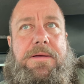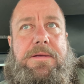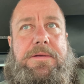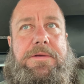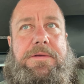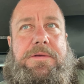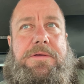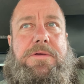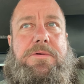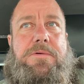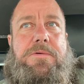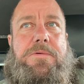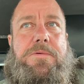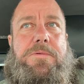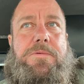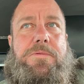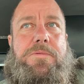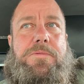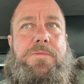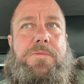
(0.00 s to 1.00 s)

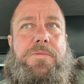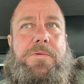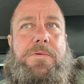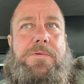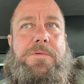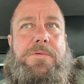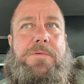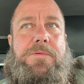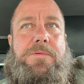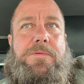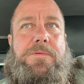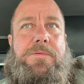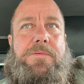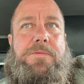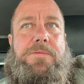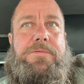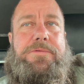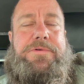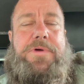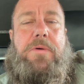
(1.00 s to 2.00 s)
you
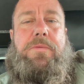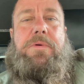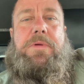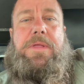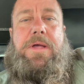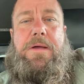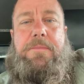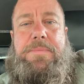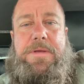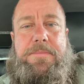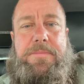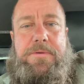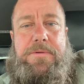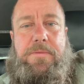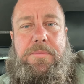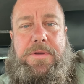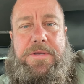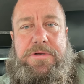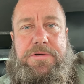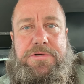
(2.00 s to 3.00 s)
don't rely on people the
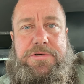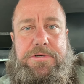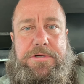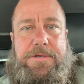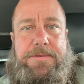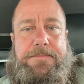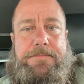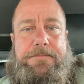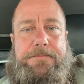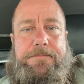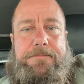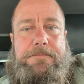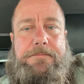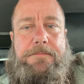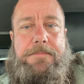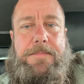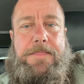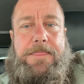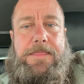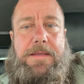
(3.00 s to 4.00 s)
way you should.
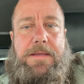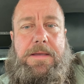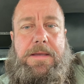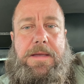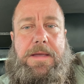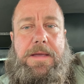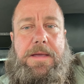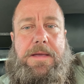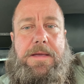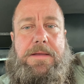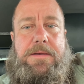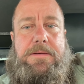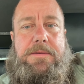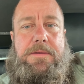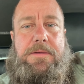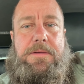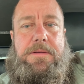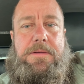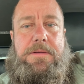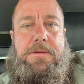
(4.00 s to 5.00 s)
And
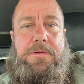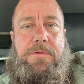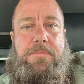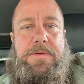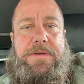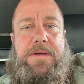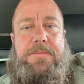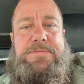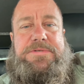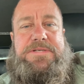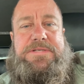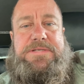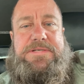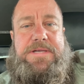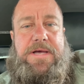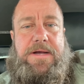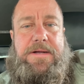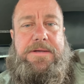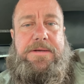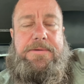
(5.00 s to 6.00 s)
you become
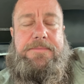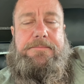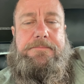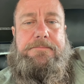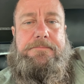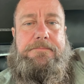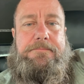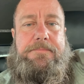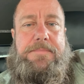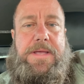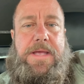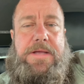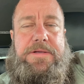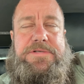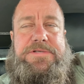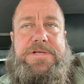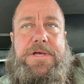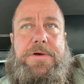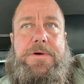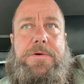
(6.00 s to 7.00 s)
stuck. And
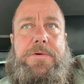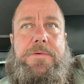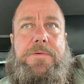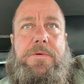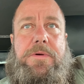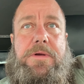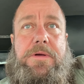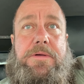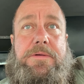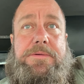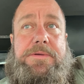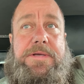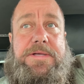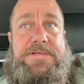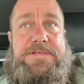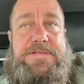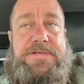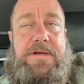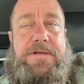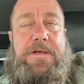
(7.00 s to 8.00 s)
so you get
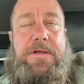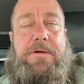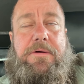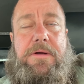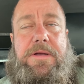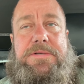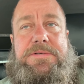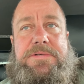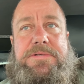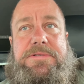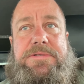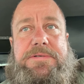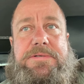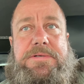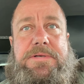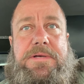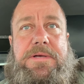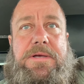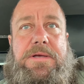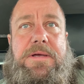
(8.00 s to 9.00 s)
stuck in crisis.
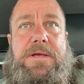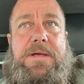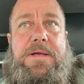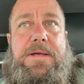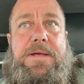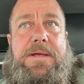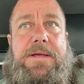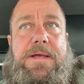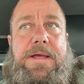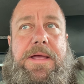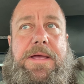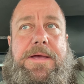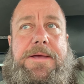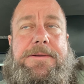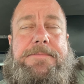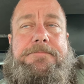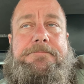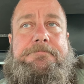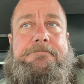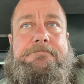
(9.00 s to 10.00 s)

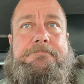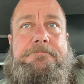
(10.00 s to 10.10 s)
And